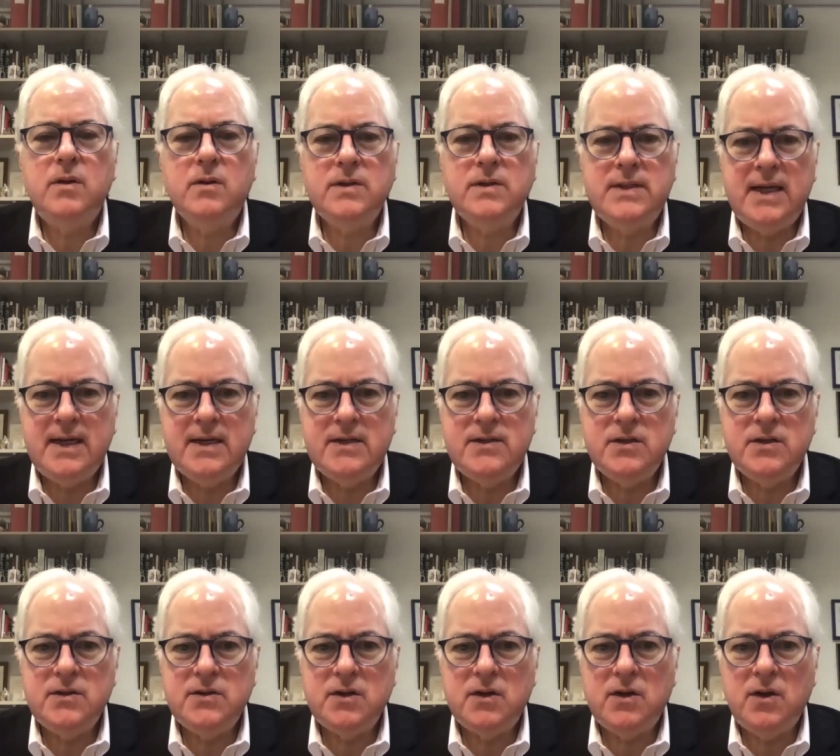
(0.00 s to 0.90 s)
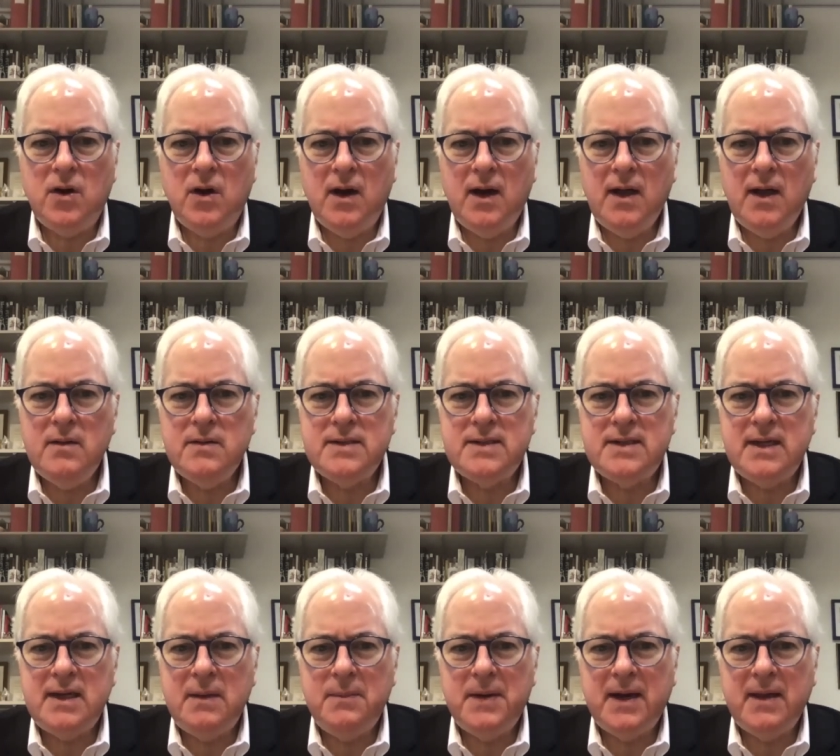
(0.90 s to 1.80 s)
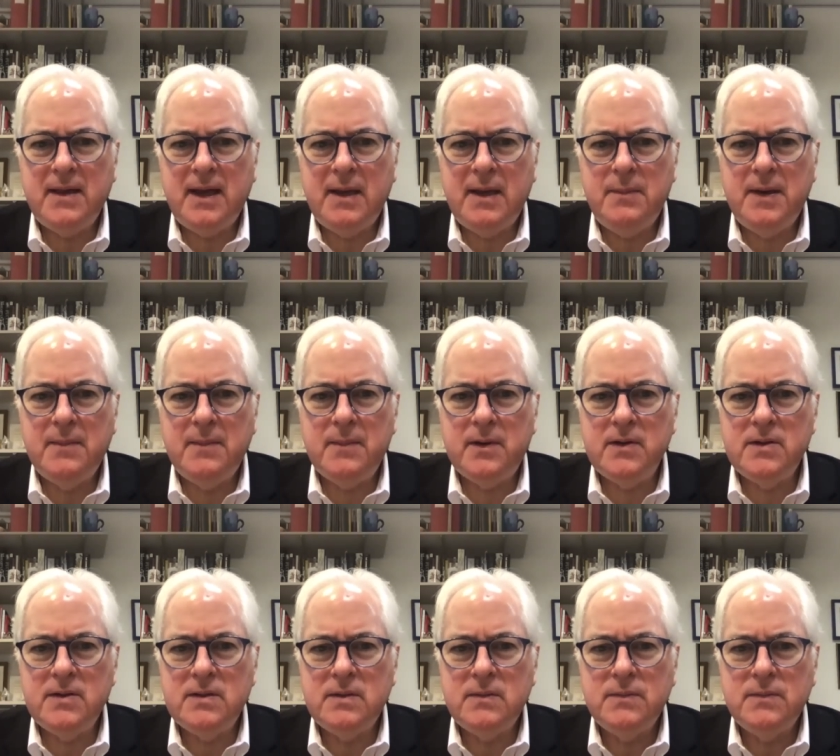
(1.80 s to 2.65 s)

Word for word: dancers are all City Ballet members?